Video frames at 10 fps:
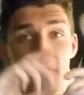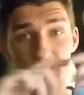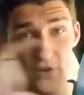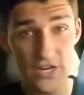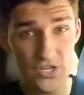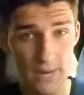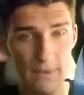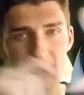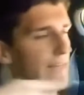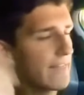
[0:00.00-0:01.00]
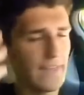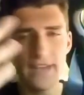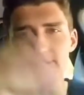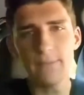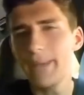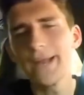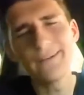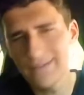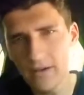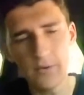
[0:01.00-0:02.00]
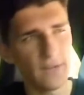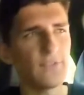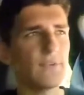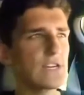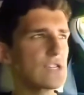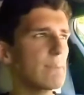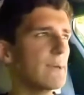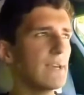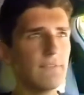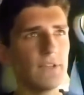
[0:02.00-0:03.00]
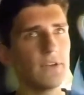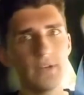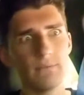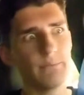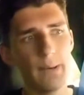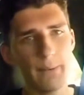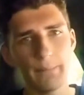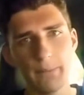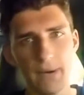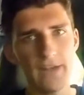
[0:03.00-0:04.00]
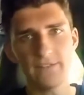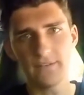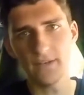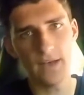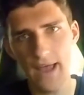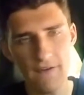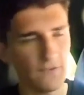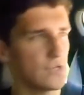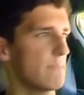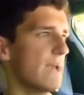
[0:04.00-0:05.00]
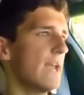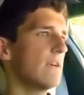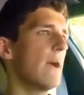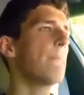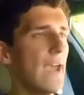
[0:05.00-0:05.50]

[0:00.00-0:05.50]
free shipping. They think it's a better deal when it's free shipping, even though you can bump up the price and account for shipping anyway.